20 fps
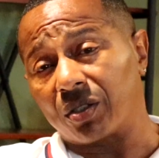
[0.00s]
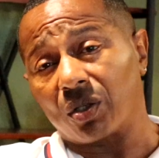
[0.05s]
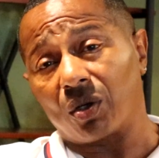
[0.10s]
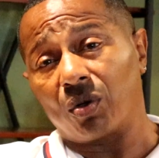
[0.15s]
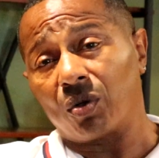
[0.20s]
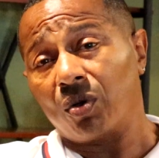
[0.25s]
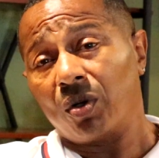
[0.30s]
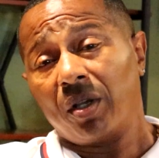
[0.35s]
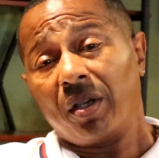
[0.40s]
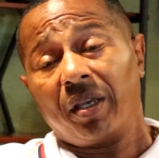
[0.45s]

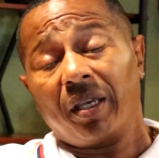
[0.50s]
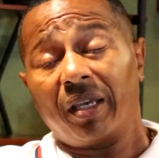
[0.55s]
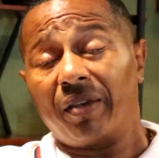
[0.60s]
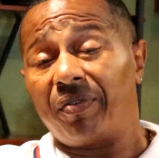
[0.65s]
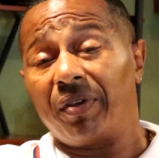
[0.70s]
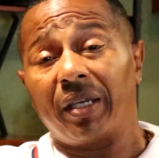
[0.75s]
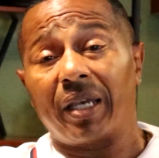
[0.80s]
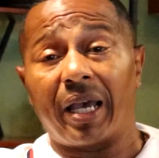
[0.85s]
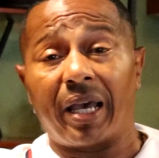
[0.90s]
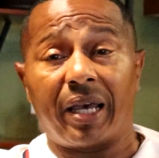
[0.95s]
So
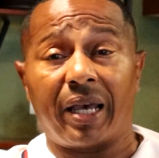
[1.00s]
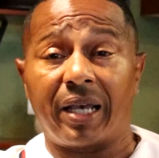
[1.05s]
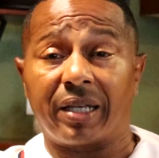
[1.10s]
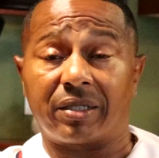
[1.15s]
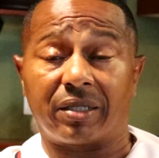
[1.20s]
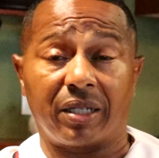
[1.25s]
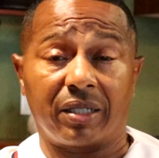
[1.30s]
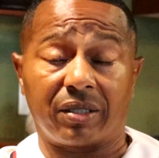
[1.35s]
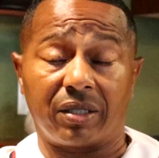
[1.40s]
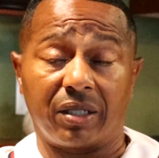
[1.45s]
if he got
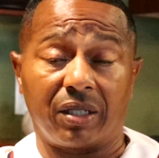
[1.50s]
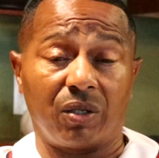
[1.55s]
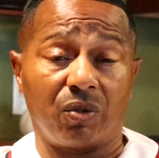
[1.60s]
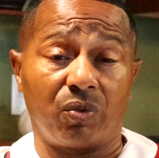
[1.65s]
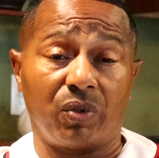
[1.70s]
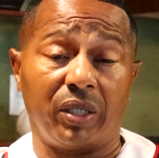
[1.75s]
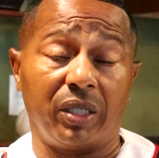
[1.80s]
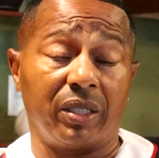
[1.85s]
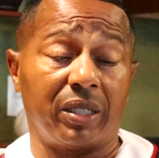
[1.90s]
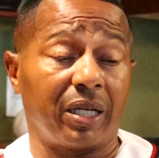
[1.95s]
access to get
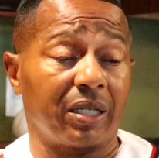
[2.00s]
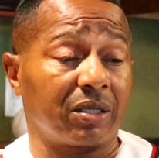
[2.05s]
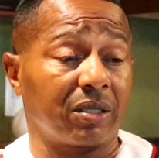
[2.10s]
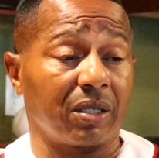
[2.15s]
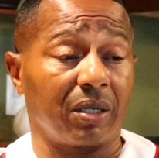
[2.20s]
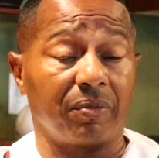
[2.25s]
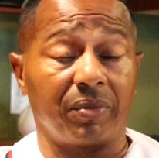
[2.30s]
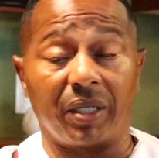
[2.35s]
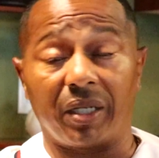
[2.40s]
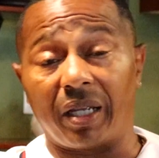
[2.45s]
weed, that's
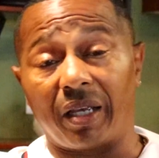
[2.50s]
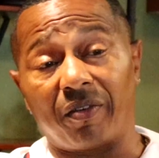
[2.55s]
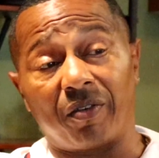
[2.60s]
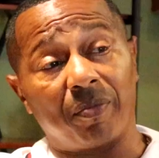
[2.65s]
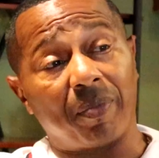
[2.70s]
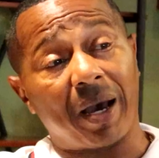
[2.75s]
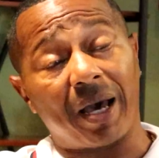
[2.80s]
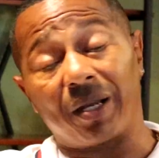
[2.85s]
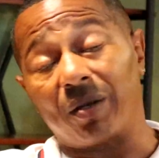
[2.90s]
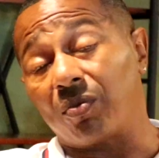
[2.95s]
something that
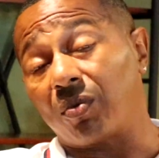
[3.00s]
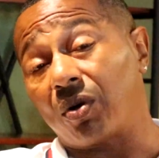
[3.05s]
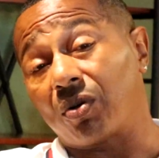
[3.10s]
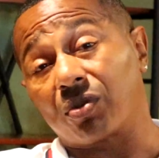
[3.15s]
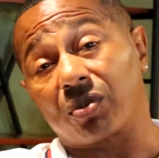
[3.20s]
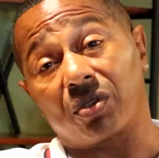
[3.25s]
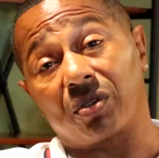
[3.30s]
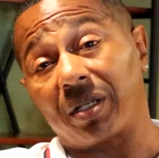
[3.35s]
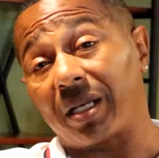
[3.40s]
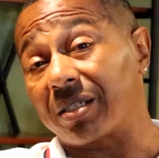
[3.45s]
everybody
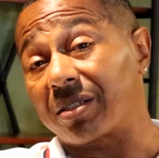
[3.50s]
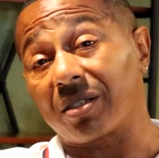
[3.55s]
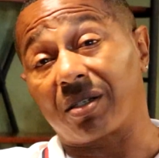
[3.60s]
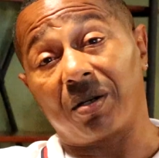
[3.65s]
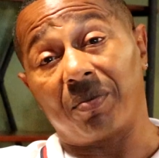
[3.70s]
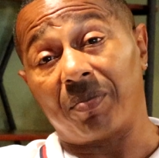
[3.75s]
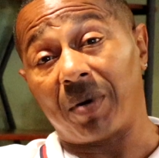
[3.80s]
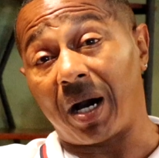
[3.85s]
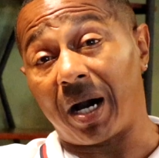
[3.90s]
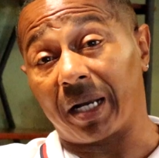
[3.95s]
wants. So that's a
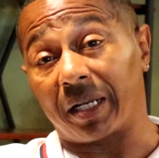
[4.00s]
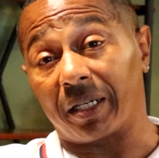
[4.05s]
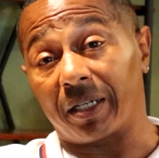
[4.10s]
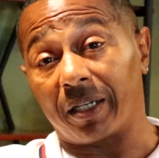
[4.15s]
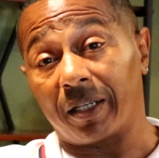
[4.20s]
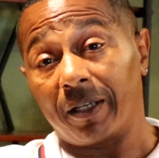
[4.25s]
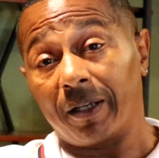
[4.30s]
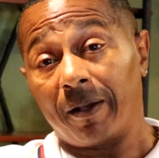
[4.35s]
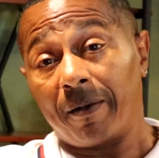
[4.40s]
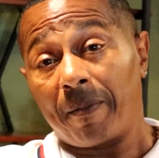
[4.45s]

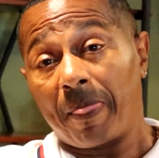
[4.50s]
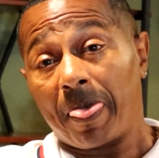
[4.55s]
commodity.